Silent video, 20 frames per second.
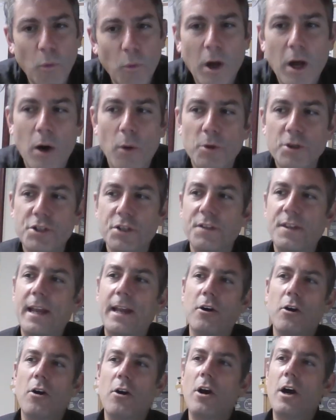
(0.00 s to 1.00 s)
Well, we should
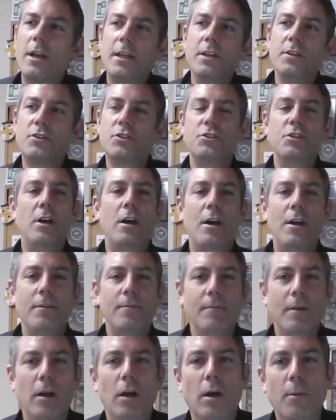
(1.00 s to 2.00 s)
thank our audience,
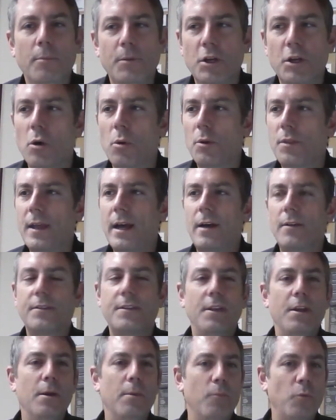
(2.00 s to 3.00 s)
John. Um, you know,
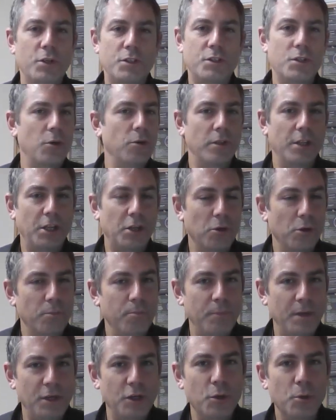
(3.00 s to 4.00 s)
without them, we certainly
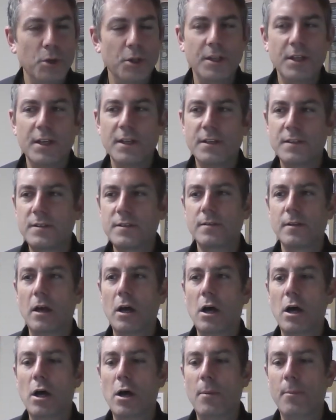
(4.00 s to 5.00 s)
couldn't be doing this.
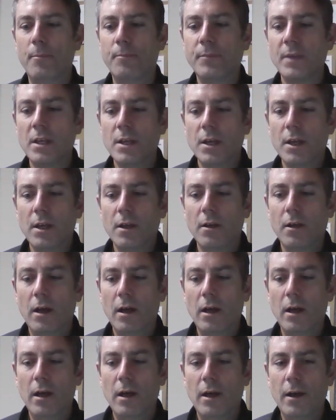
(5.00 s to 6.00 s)
Um,
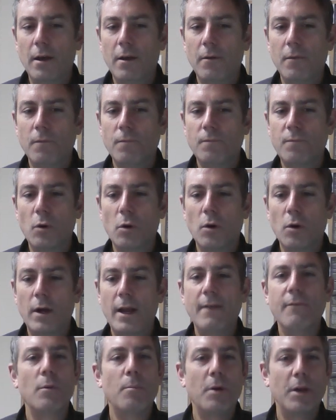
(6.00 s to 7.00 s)
uh, for
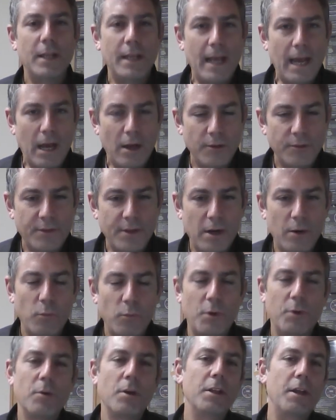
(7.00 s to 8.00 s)
everybody out
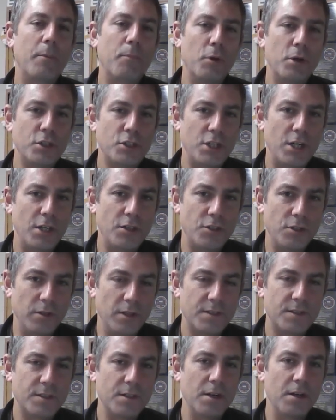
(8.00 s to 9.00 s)
there, we really appreciate you
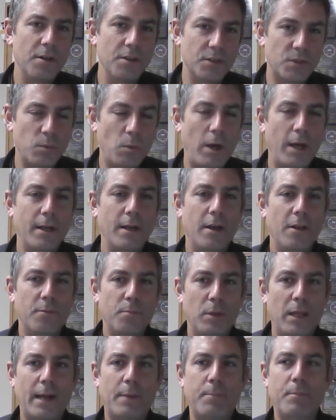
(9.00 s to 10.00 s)
listening to the Swine
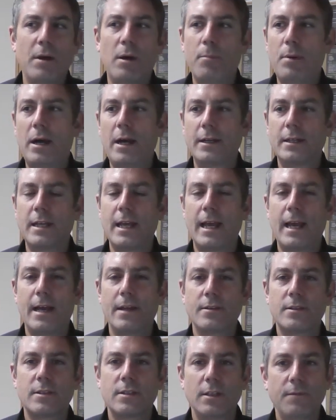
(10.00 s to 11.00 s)
Health Black Belt
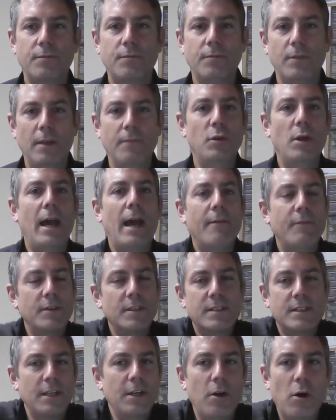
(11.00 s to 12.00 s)
podcast. If, if you
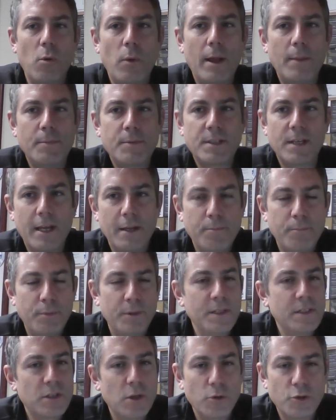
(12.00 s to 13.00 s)
haven't seen our website,
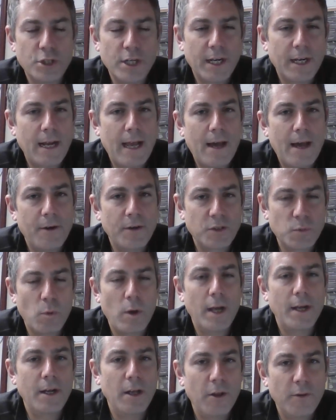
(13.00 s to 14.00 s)
please go check it out at
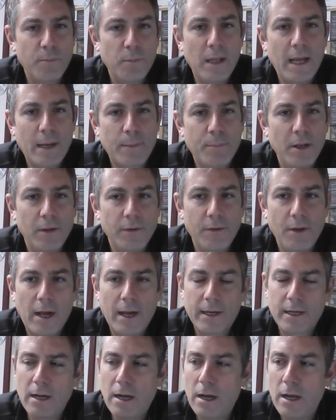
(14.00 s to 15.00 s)

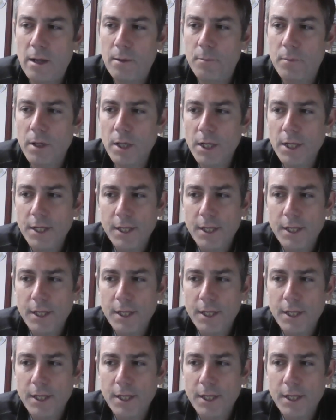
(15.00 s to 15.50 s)
swinehealthblackbelt.com.